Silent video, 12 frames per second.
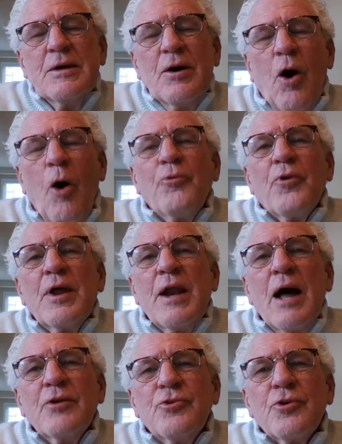Hopefully
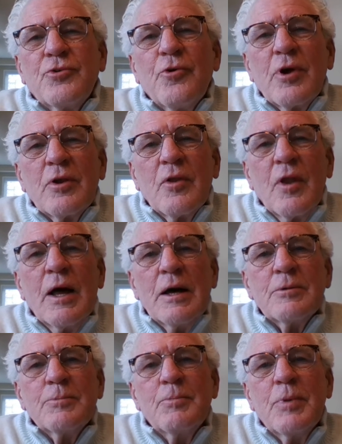not just during
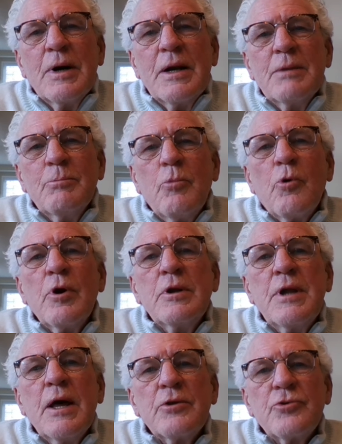Lent, but more
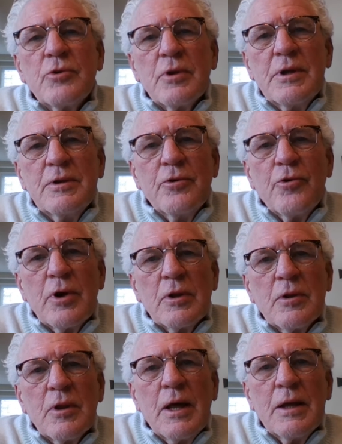intentionally
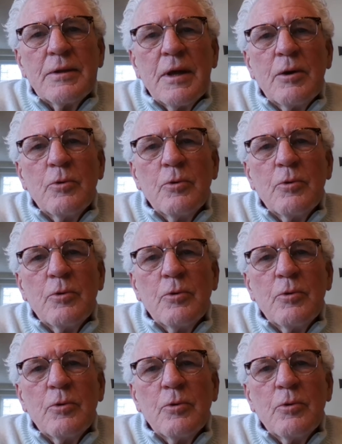during Lent.